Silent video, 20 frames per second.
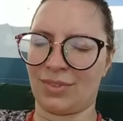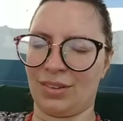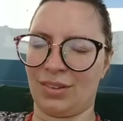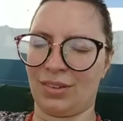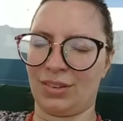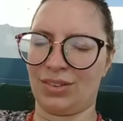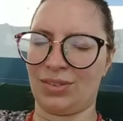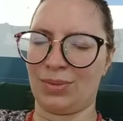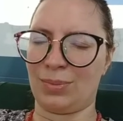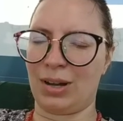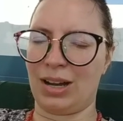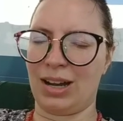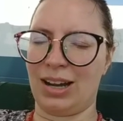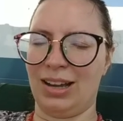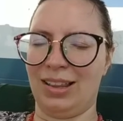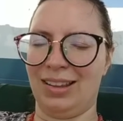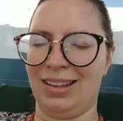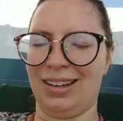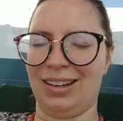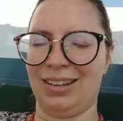
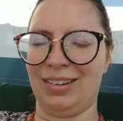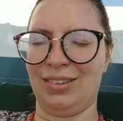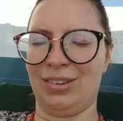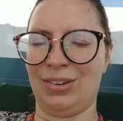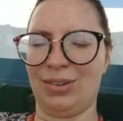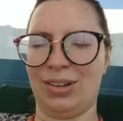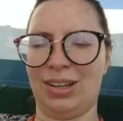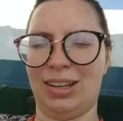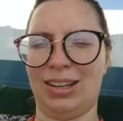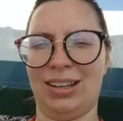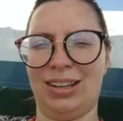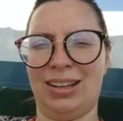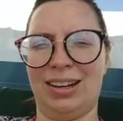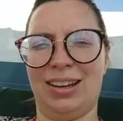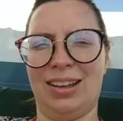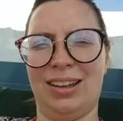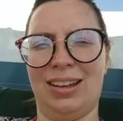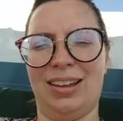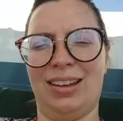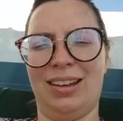smiling into it,
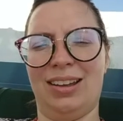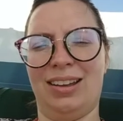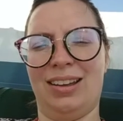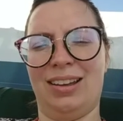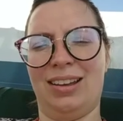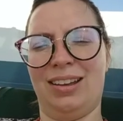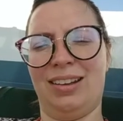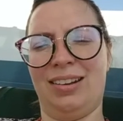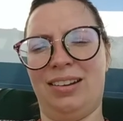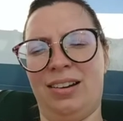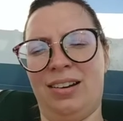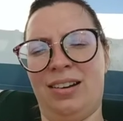and